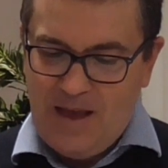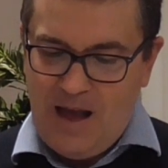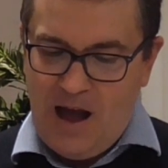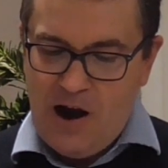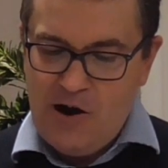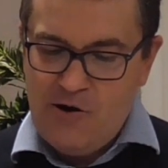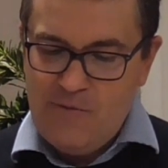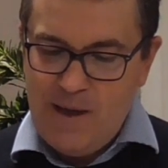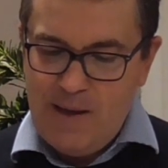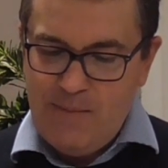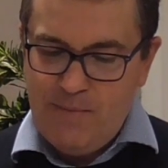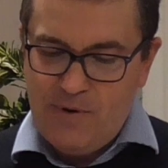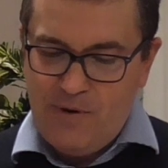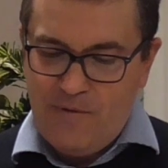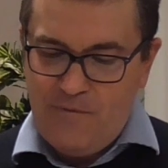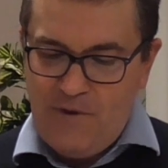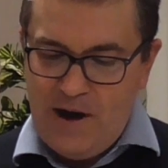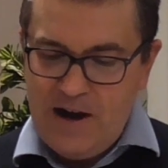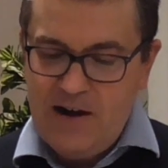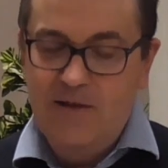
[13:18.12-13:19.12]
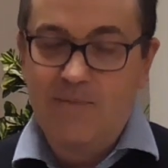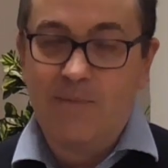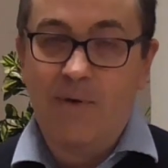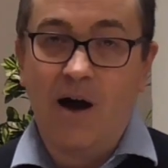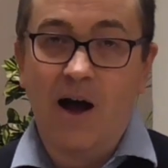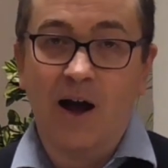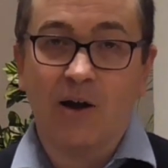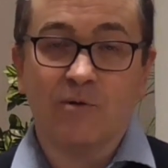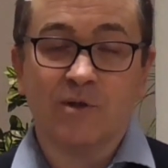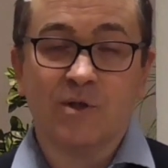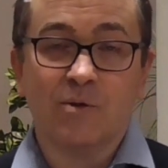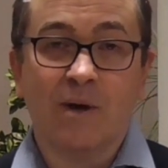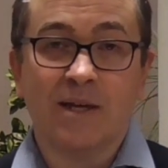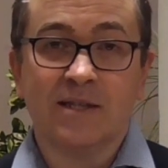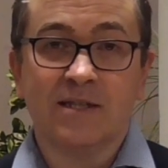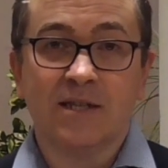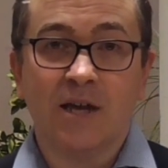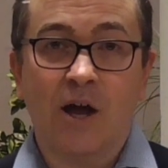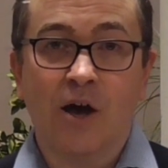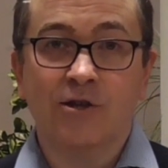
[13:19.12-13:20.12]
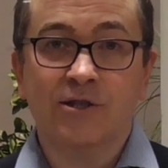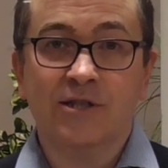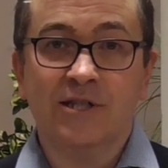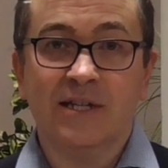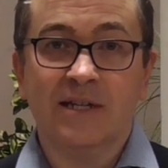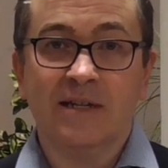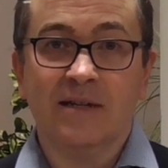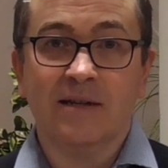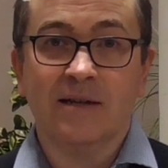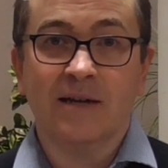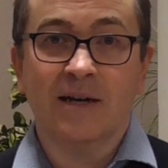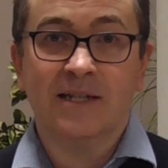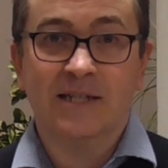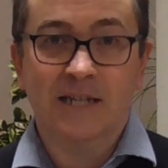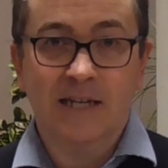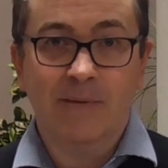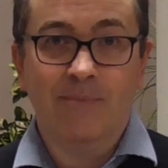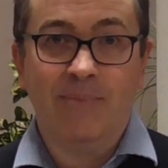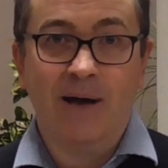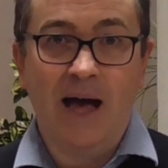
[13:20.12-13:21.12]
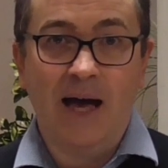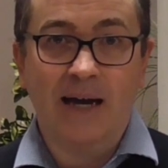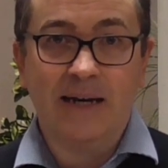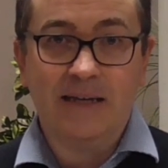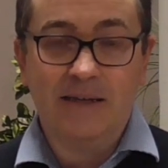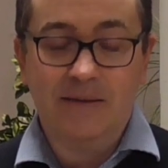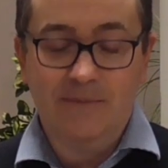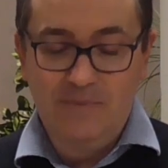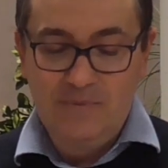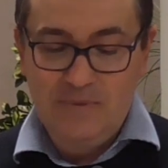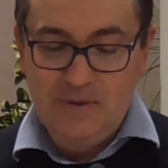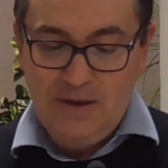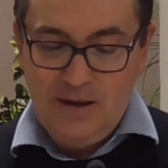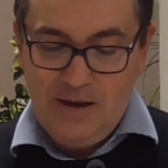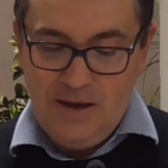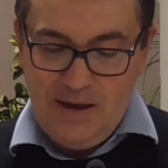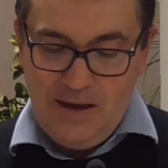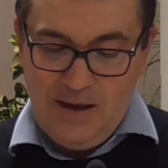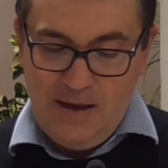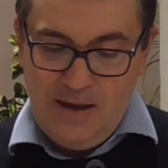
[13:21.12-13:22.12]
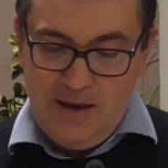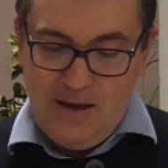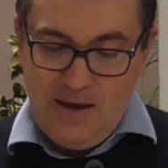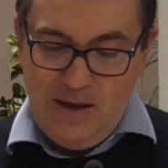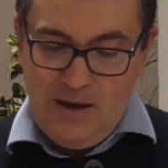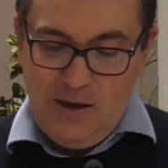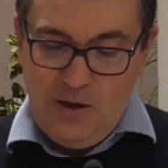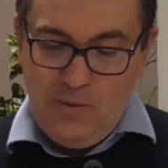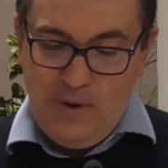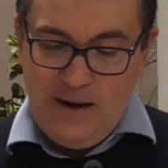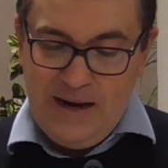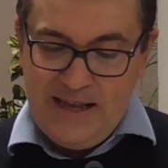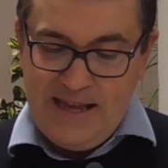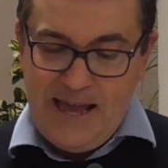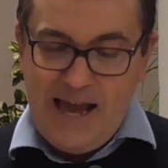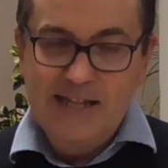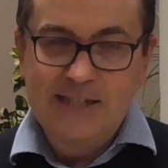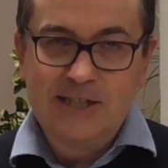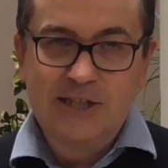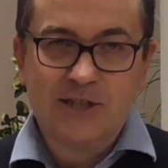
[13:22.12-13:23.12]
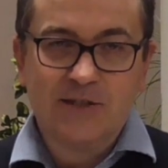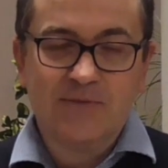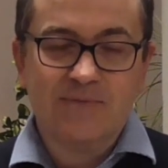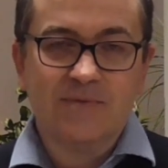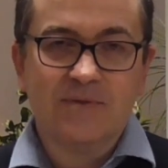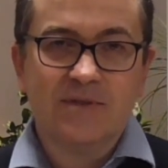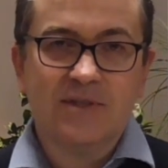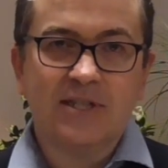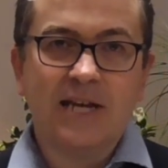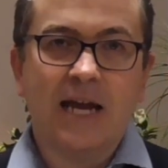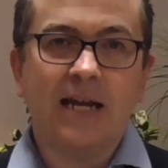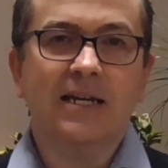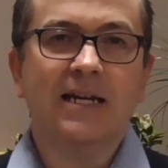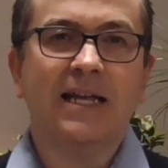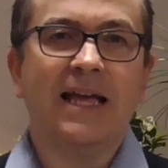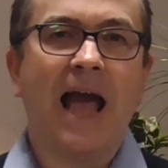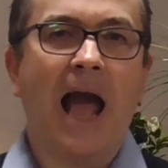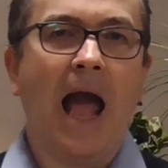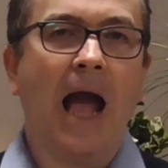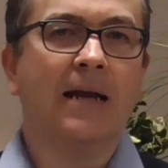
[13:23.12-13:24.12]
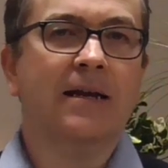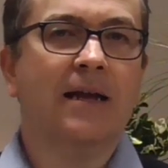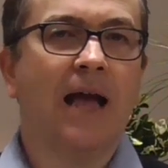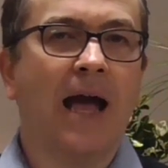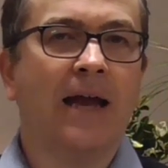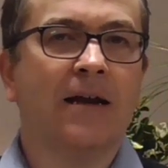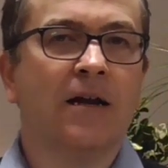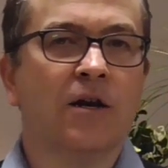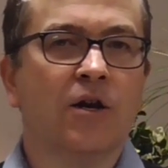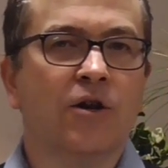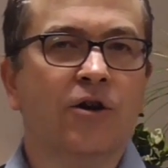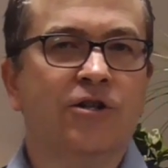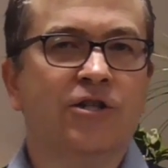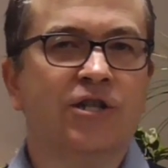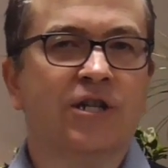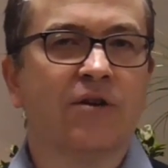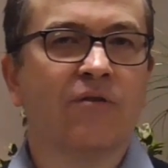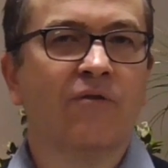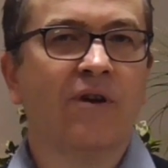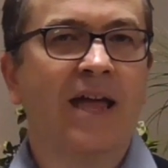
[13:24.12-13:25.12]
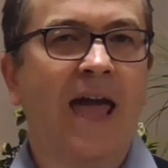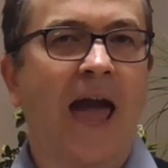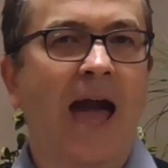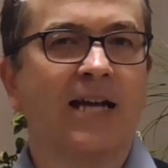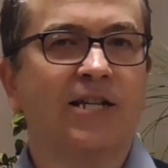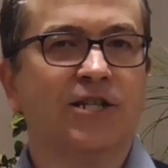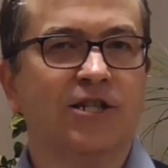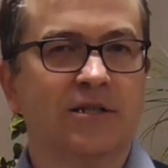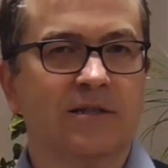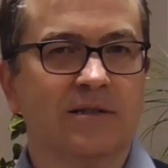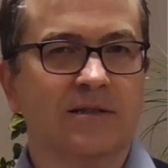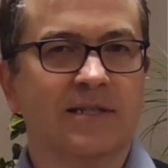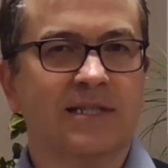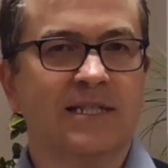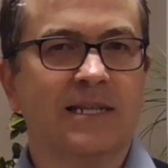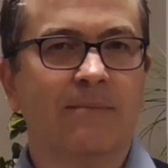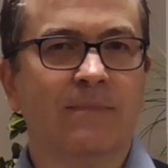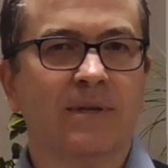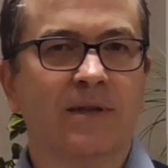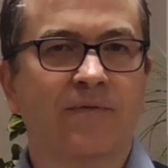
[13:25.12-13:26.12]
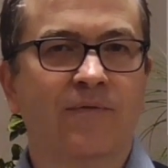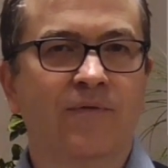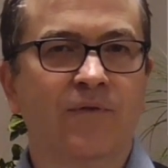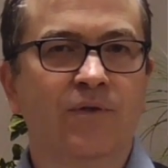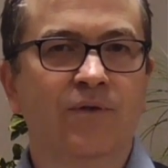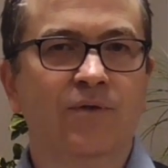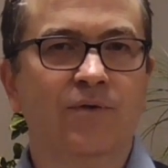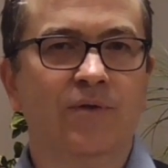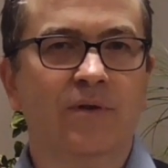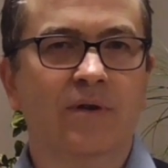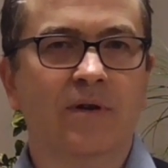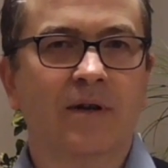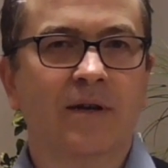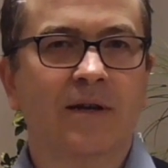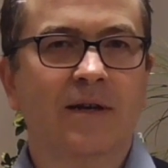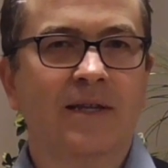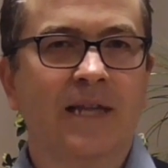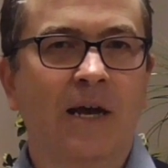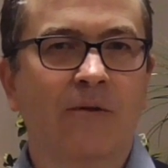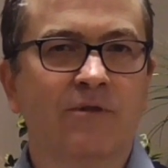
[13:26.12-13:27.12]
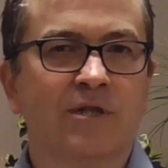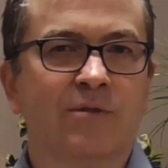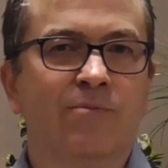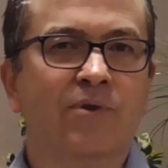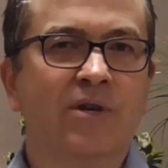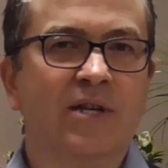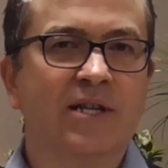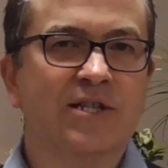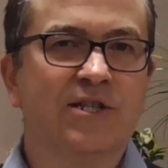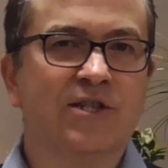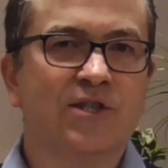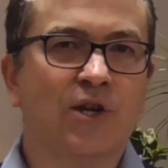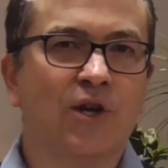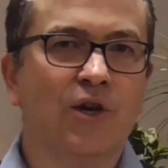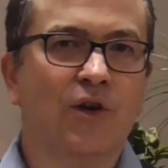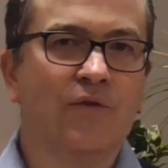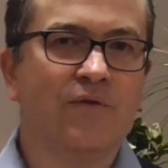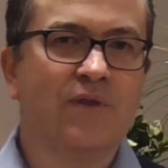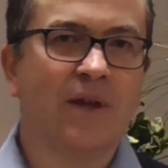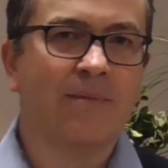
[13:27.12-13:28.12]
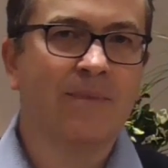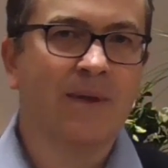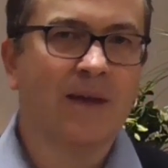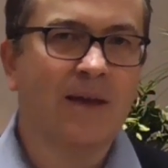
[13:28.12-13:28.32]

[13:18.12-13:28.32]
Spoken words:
I remember a friend of mine was once hosting a dinner party when a guest suddenly had an allergic reaction to some of the food that was being served.